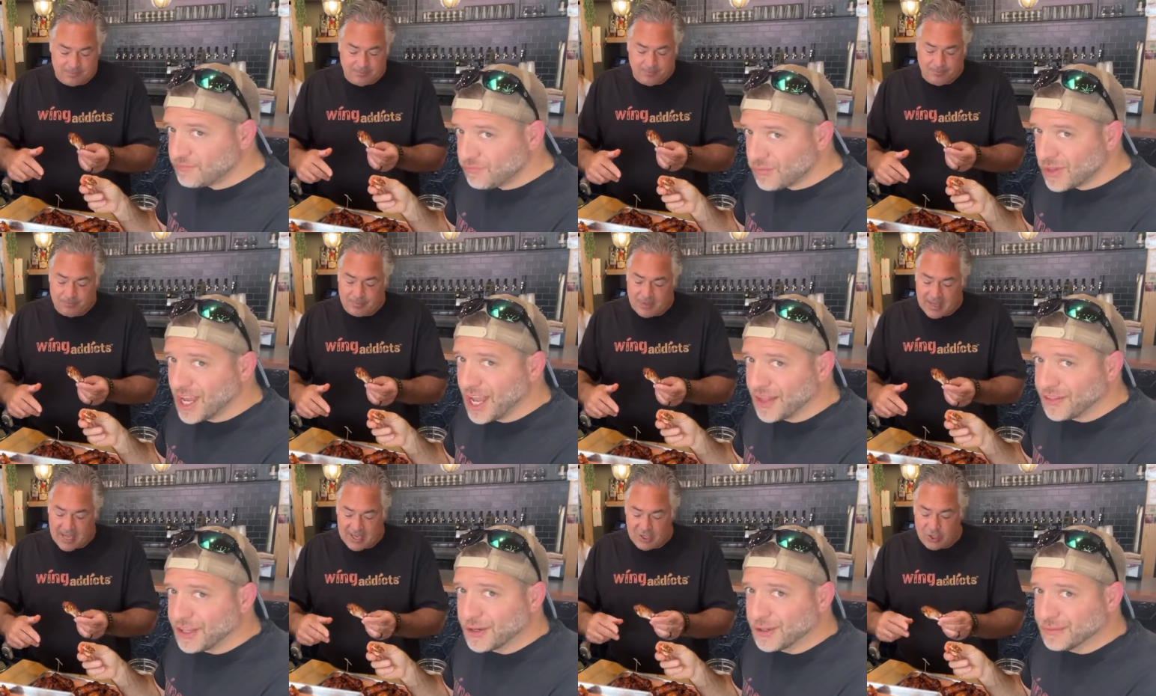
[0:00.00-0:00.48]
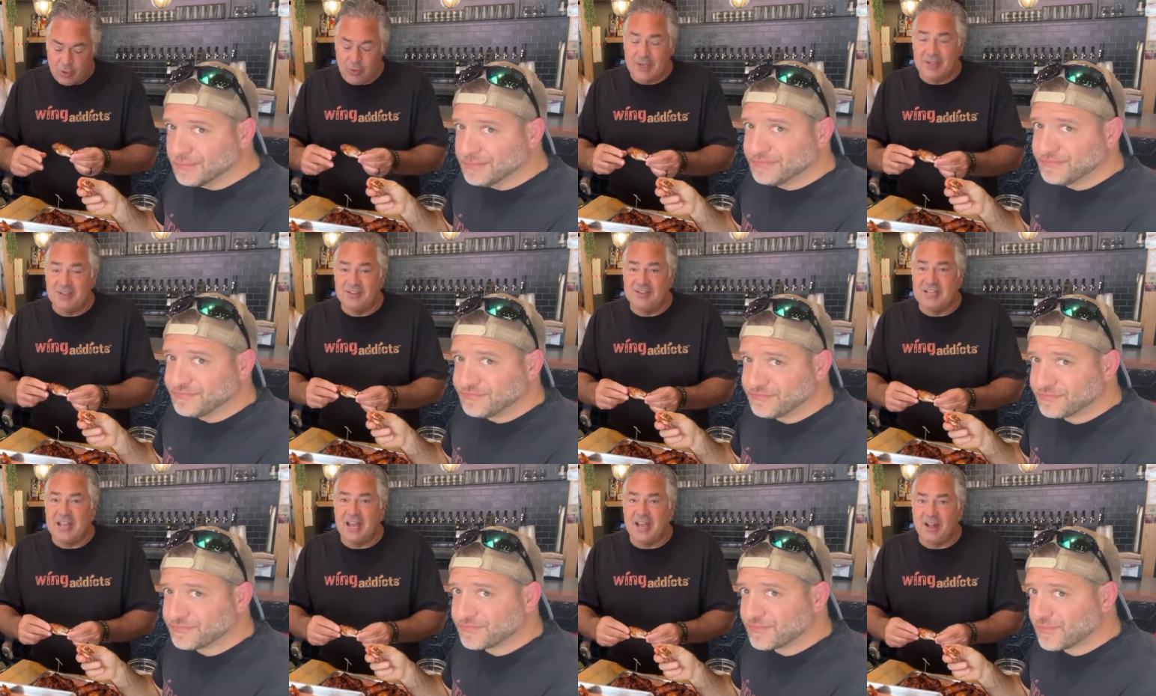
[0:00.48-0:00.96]
Speaker 1: Yeah, and you
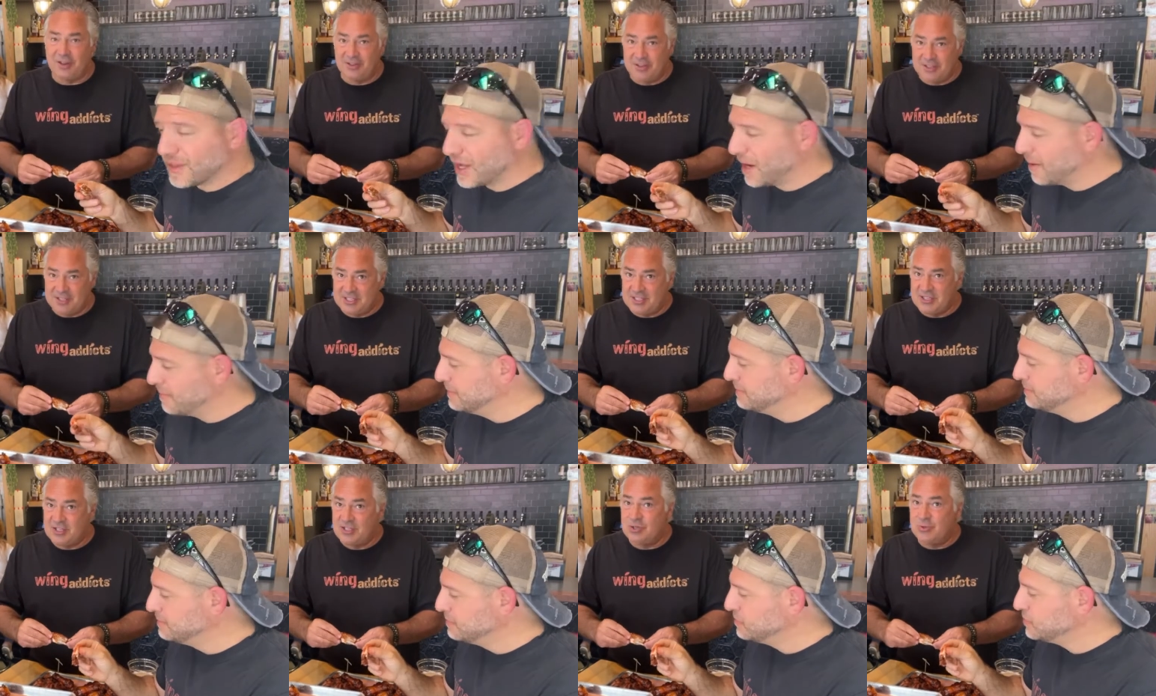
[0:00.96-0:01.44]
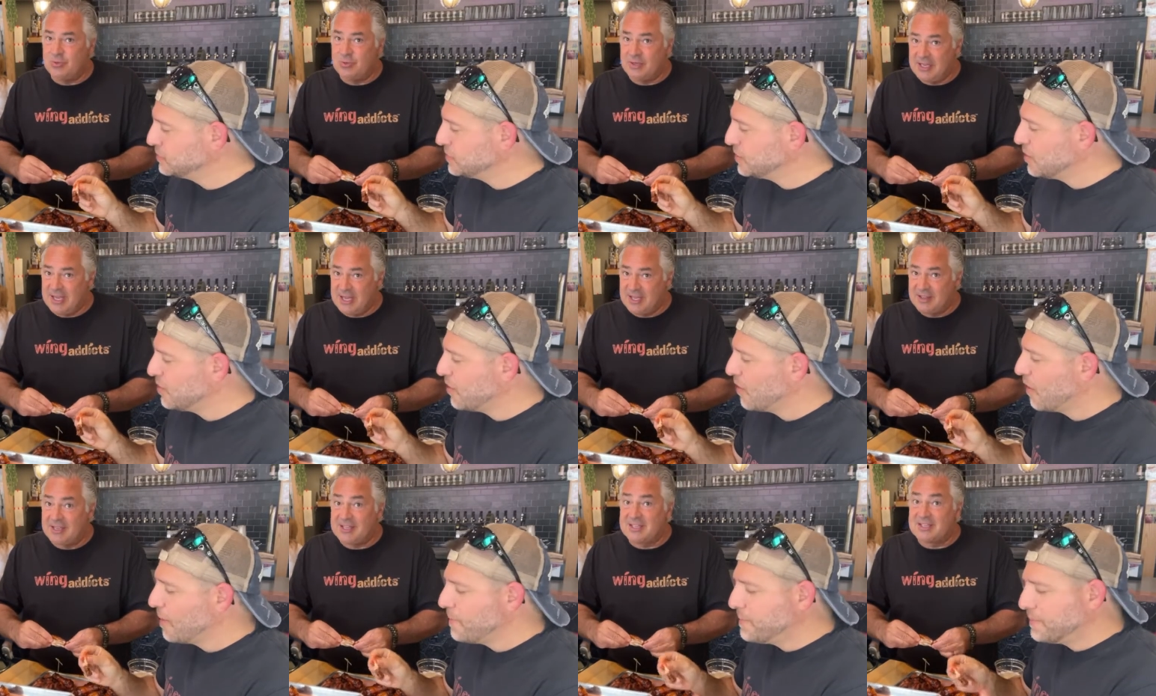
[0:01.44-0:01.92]
can tell this is
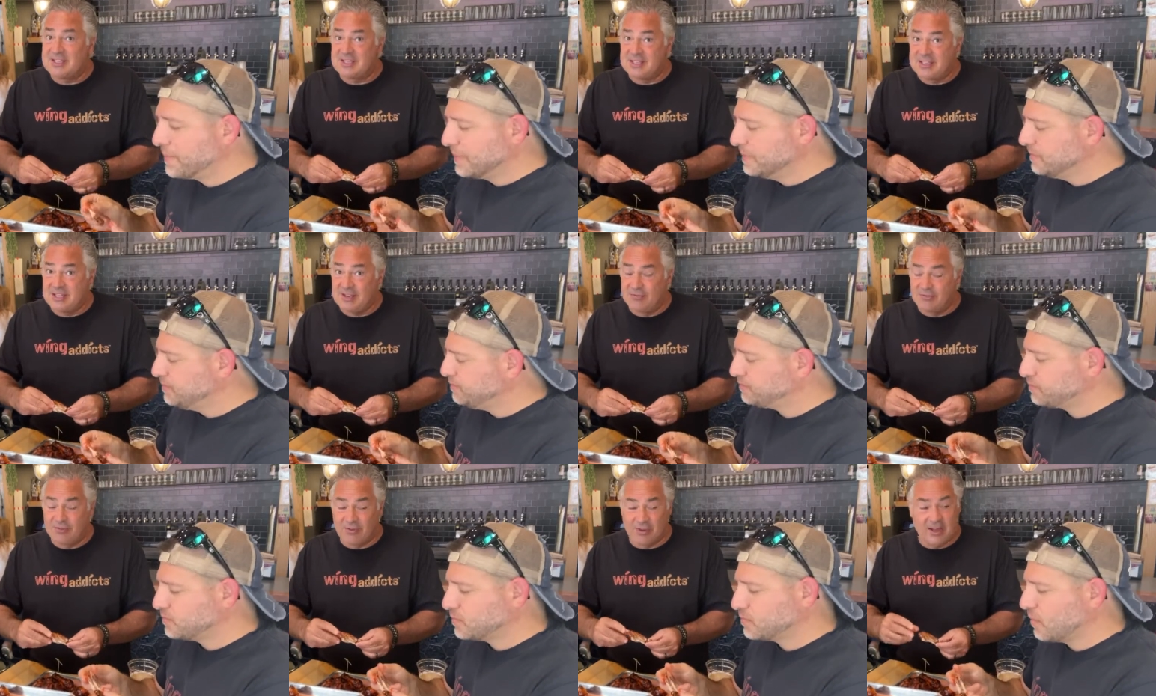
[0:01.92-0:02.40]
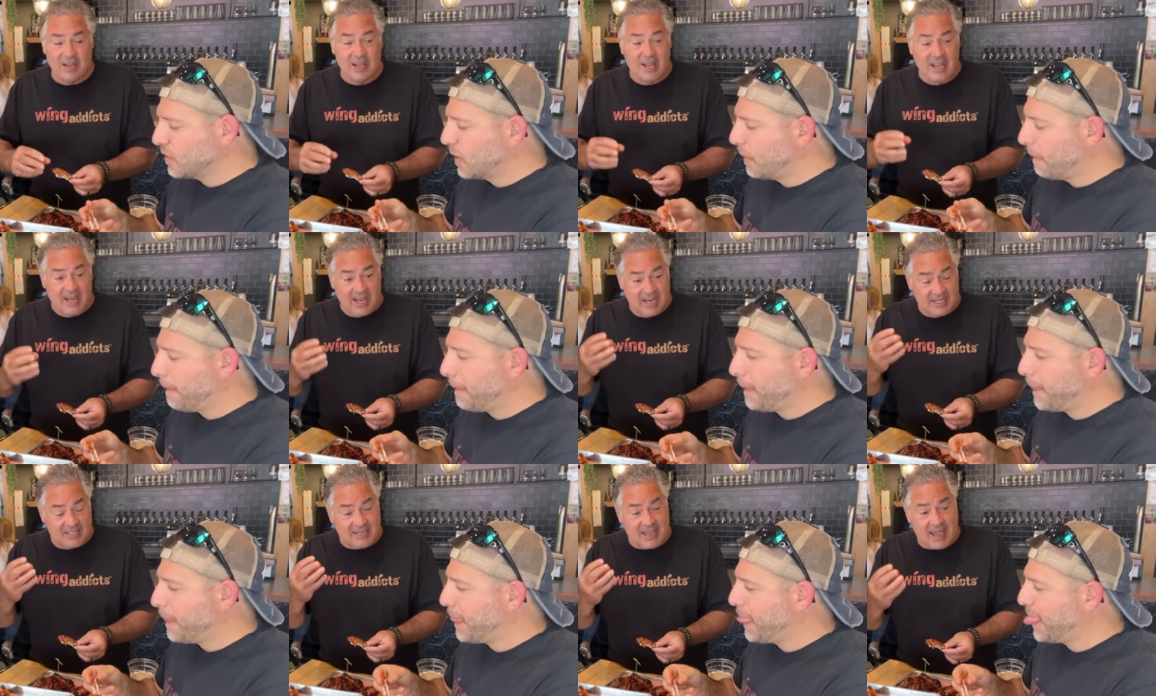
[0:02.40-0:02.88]
unique, this is different.
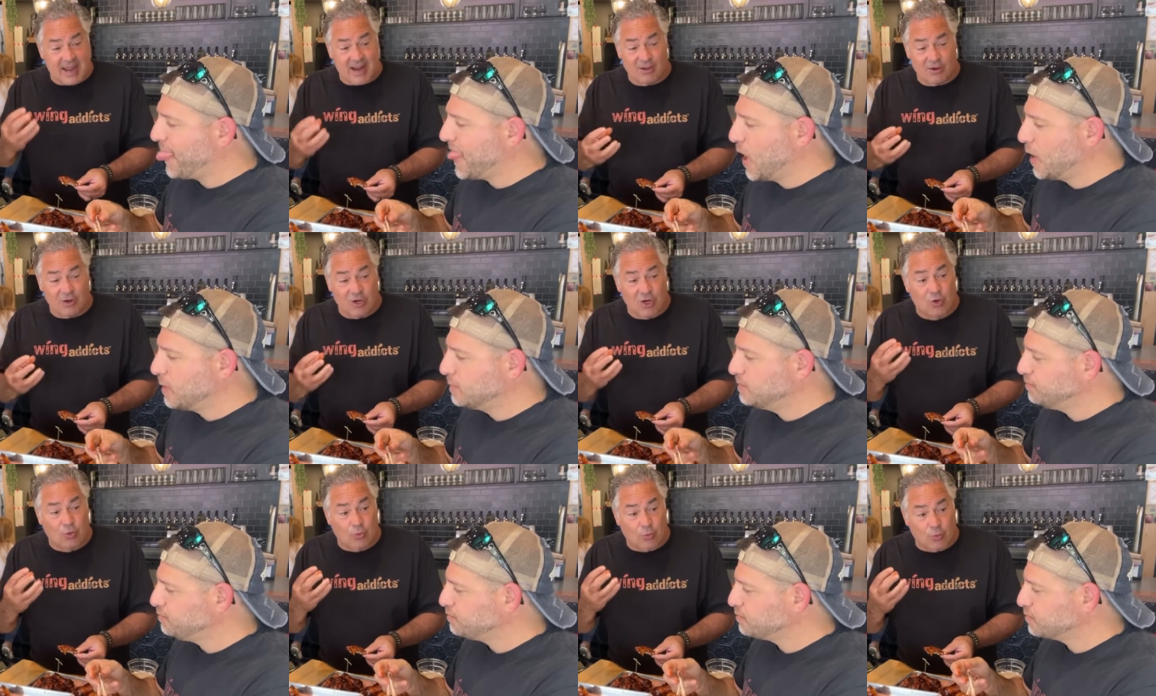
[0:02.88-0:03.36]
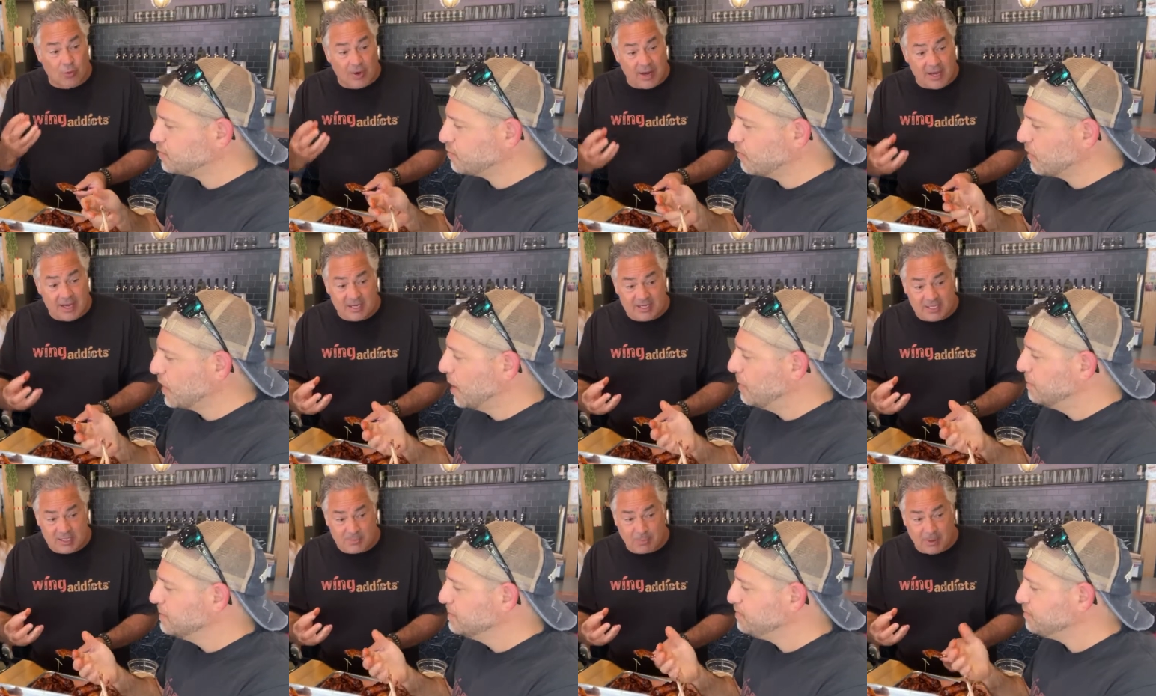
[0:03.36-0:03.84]
It's got a
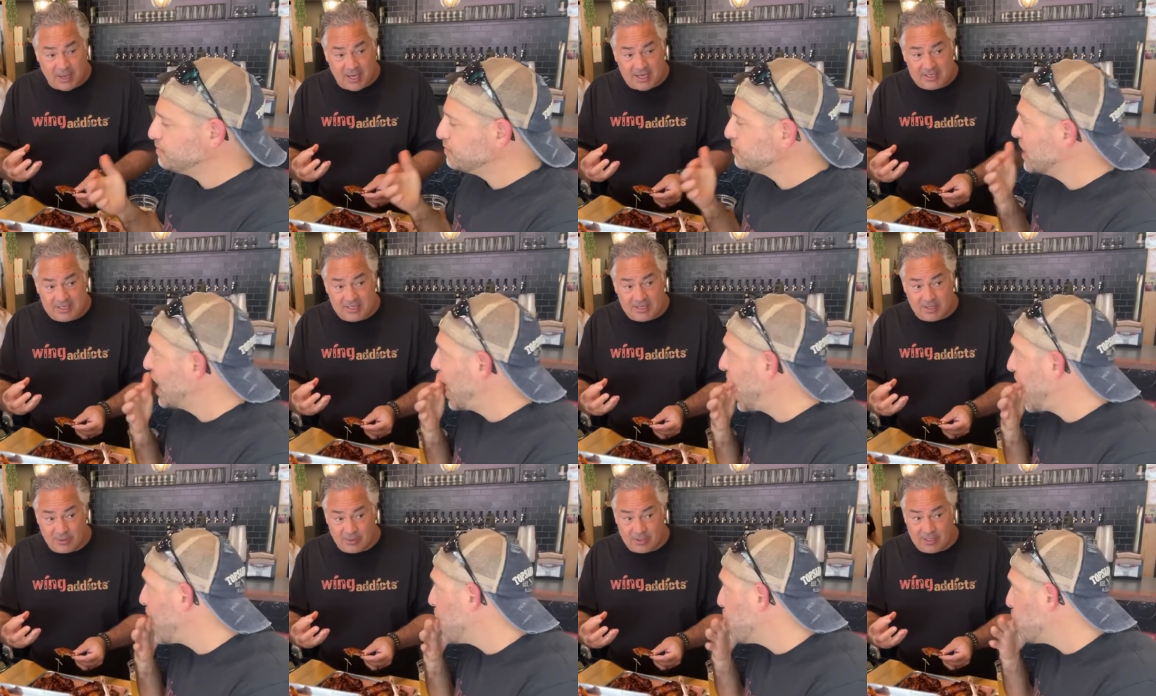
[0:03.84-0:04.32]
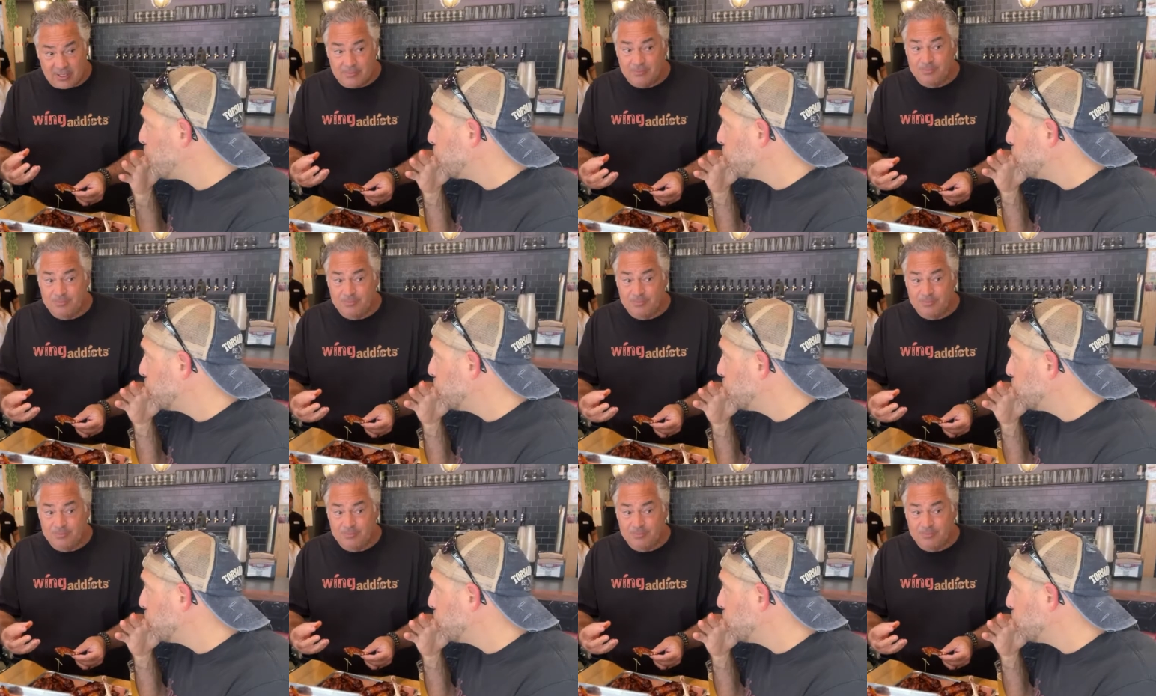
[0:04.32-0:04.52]
great spice to it,